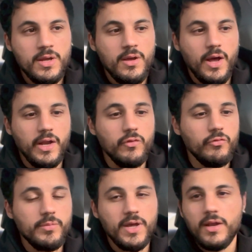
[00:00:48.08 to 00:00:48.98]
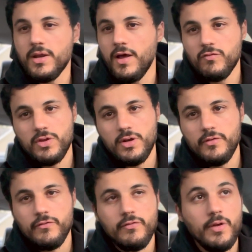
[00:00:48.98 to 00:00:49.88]
I know for me, I didn't have a lot
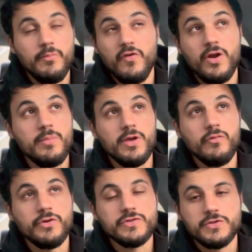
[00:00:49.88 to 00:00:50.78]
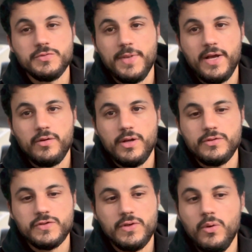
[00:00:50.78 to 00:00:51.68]
of a very big research
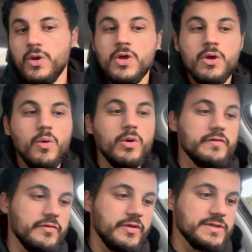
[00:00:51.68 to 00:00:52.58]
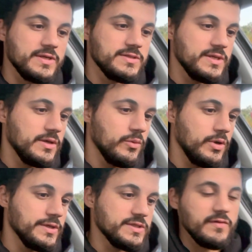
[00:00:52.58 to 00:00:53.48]
background. So one of the things I did
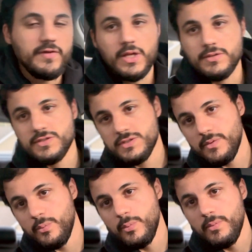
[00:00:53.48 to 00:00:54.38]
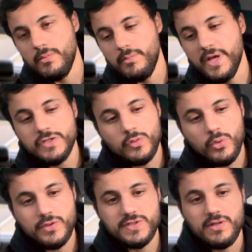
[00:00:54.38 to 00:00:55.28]
was I found some
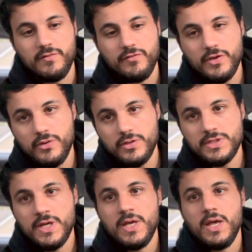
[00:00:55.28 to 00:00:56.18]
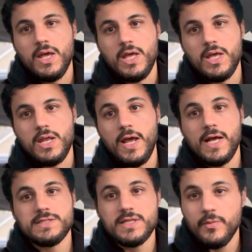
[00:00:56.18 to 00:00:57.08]
mentors in the field and I
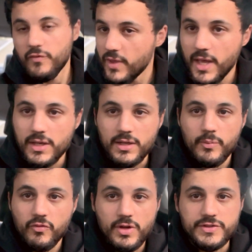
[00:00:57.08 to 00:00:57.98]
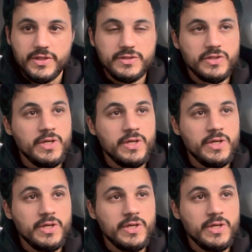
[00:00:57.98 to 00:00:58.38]
asked them if they had any projects